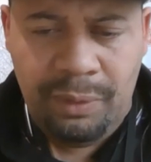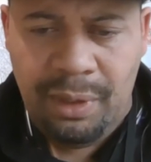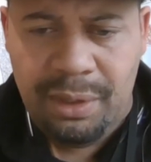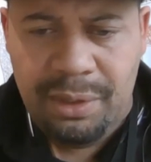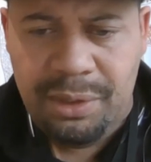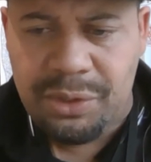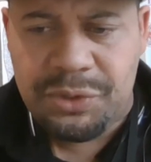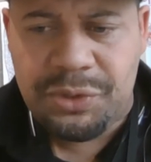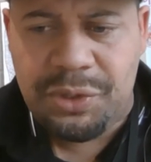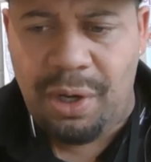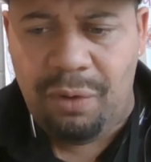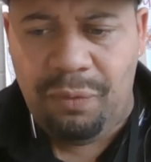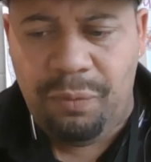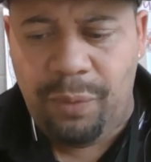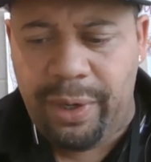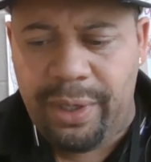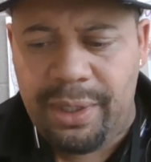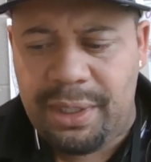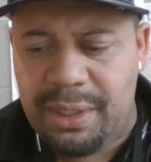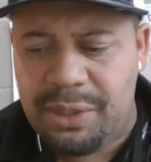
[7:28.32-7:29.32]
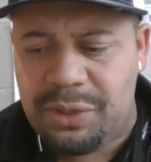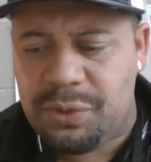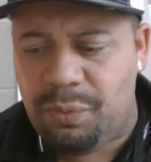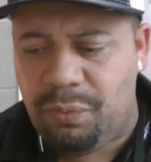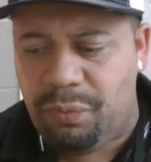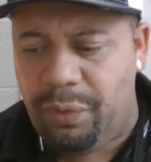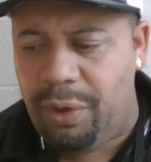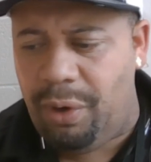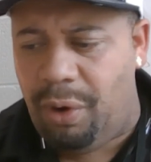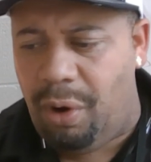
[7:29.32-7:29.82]
the software, it gets
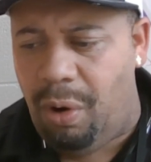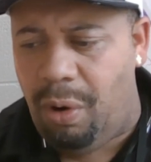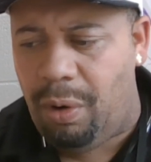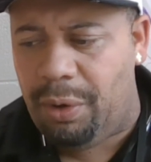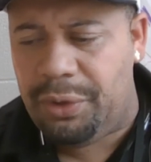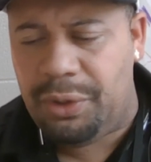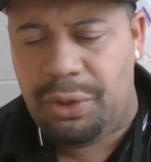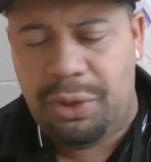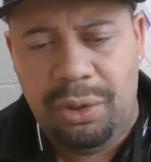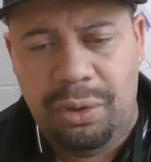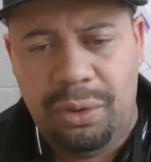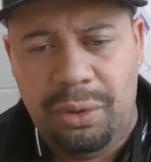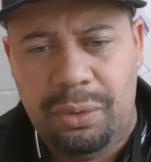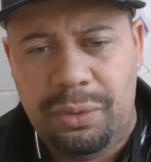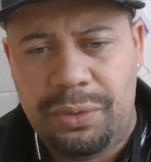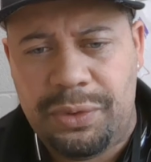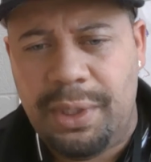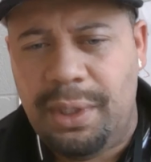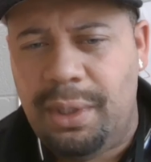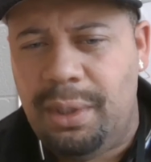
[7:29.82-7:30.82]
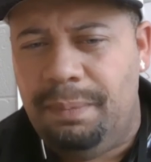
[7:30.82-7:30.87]
real hard to use.